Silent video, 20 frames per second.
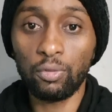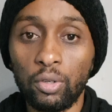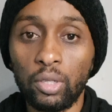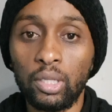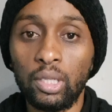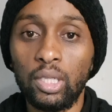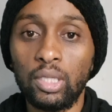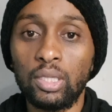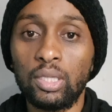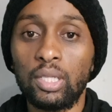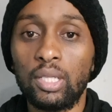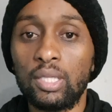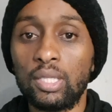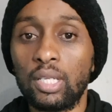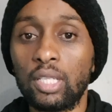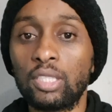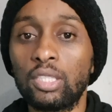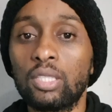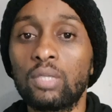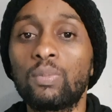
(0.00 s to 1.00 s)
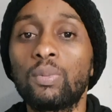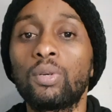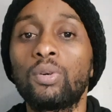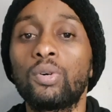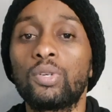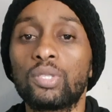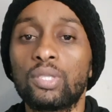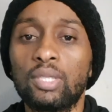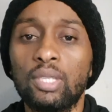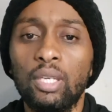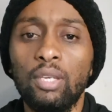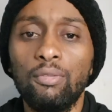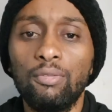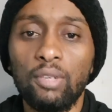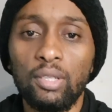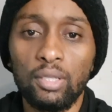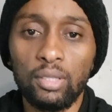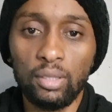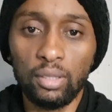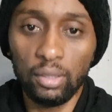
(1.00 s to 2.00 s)
cash transactions, because they
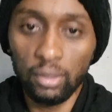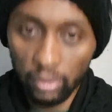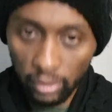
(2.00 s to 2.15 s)
even